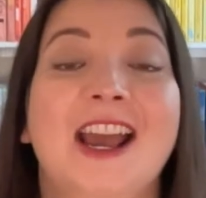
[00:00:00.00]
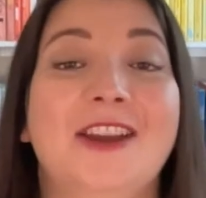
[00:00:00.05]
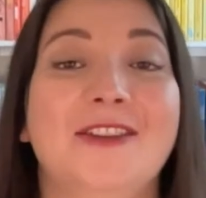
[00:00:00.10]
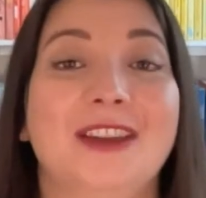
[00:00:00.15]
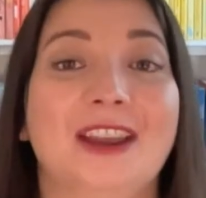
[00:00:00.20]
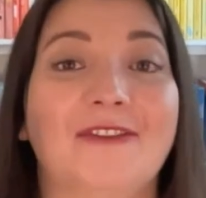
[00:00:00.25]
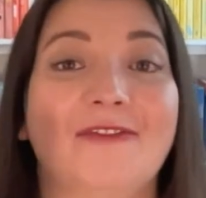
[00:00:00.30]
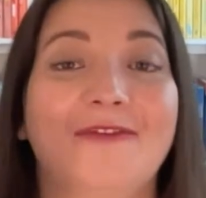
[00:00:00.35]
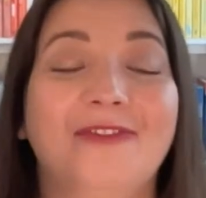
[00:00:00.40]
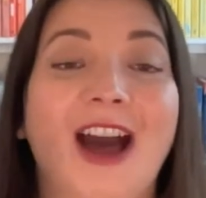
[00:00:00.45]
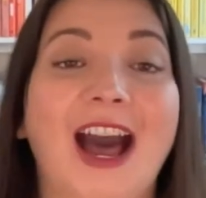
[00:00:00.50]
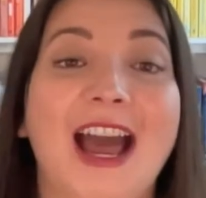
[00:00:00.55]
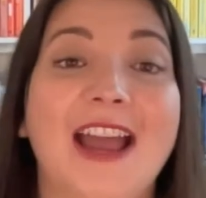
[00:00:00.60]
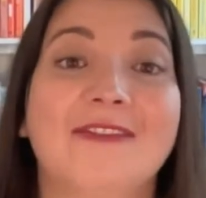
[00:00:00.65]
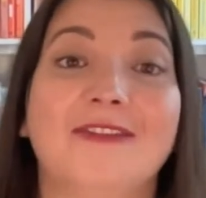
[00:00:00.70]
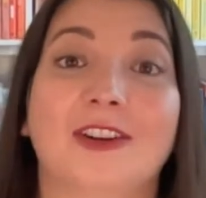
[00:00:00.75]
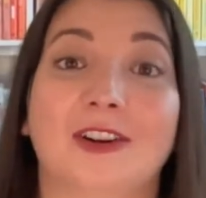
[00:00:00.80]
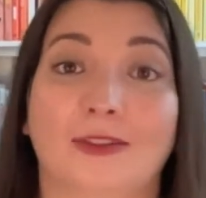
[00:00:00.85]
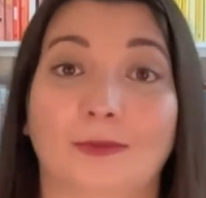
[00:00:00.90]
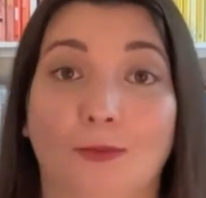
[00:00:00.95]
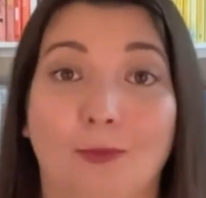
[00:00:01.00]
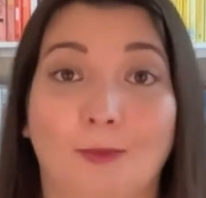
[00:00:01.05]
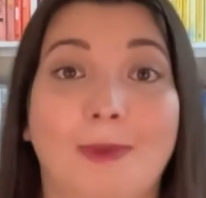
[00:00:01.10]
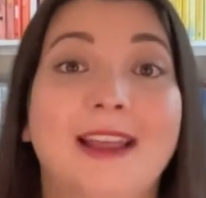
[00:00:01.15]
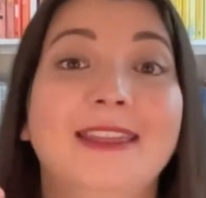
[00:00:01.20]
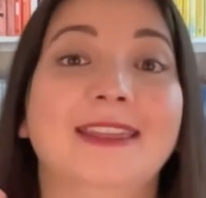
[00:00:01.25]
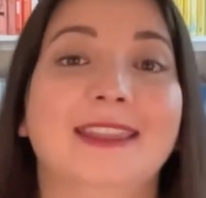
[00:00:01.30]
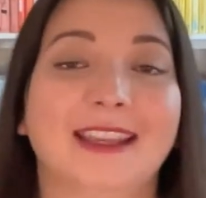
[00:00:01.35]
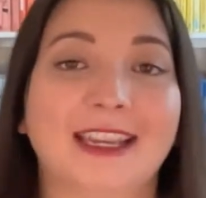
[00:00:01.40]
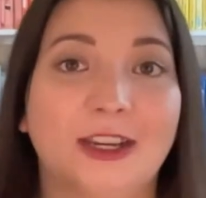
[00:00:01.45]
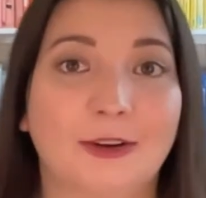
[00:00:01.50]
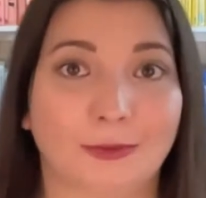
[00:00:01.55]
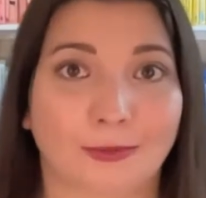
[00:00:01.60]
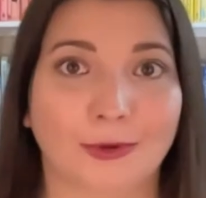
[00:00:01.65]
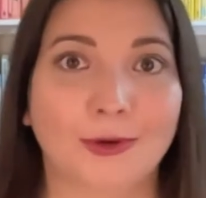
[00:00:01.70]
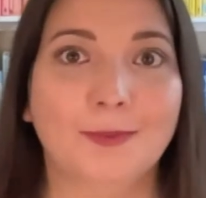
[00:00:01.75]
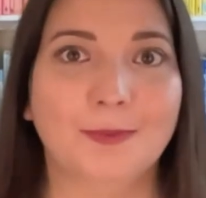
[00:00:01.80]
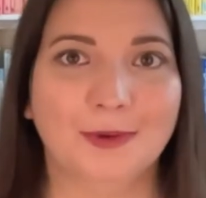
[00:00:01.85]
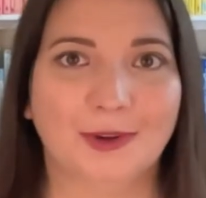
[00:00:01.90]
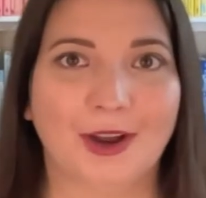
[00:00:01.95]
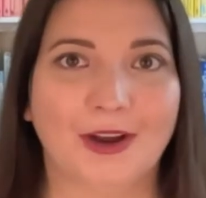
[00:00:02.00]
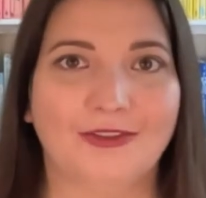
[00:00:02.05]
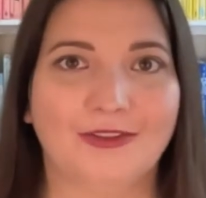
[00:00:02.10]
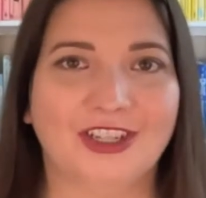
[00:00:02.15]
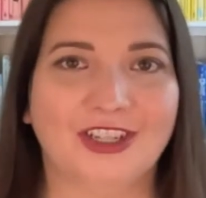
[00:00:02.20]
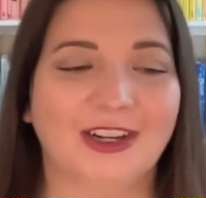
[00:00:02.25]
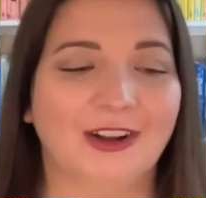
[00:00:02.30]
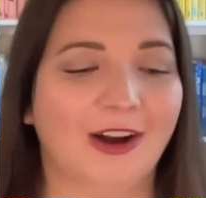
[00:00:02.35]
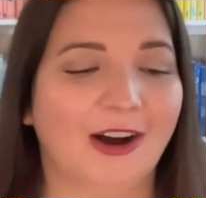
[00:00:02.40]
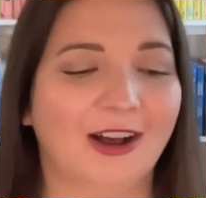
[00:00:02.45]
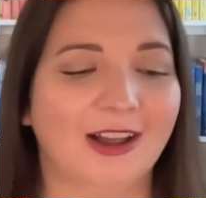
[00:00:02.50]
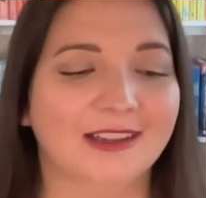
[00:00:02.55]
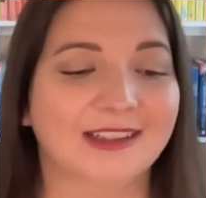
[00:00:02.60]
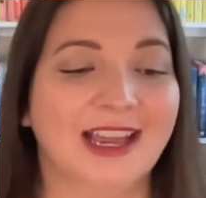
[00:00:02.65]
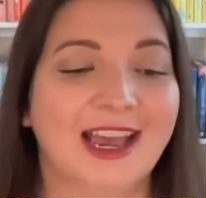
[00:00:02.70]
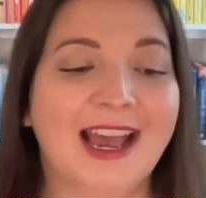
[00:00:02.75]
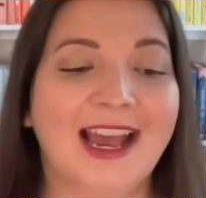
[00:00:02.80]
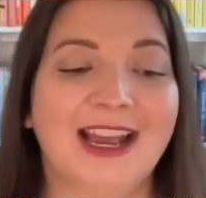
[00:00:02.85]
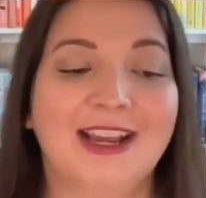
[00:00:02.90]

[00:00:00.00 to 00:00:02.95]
You get 5 monthly group coaching calls.